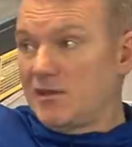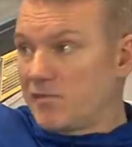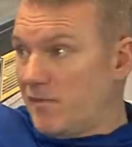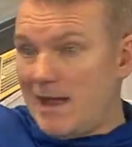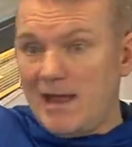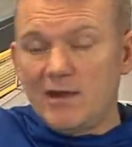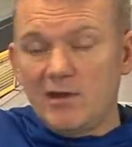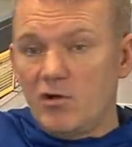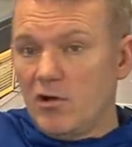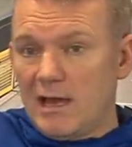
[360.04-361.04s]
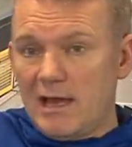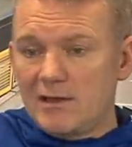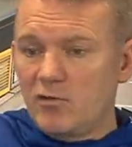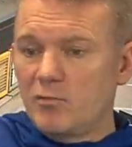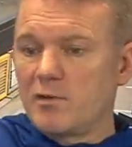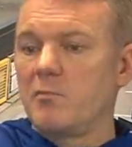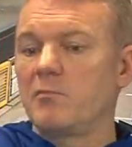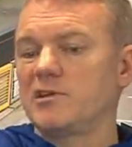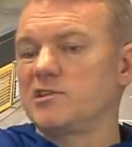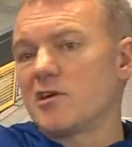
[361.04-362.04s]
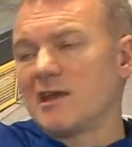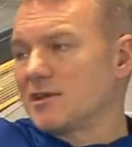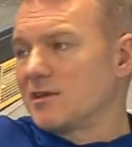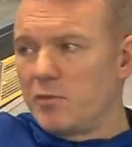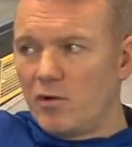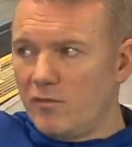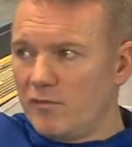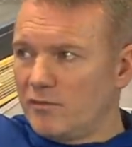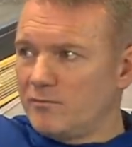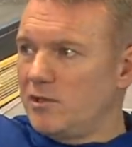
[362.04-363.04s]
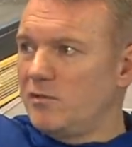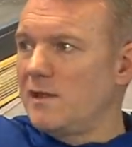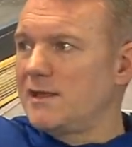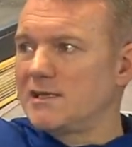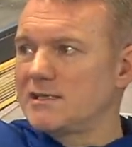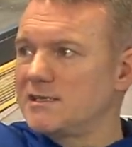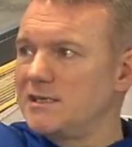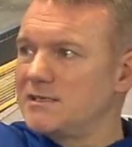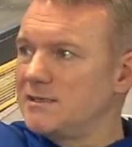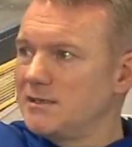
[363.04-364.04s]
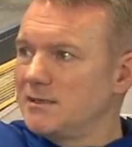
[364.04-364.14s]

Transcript: he's fine and all that, no problem. But he's not kicked the ball for Juve this season.